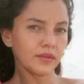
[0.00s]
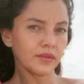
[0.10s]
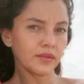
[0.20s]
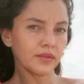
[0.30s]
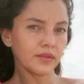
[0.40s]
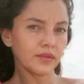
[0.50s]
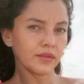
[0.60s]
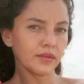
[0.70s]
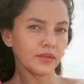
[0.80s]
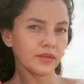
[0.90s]

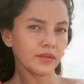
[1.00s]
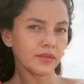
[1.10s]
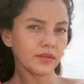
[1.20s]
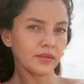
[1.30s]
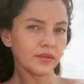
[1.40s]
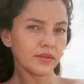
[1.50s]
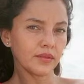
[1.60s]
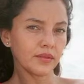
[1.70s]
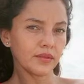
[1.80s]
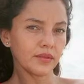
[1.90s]

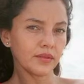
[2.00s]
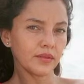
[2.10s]
(silence)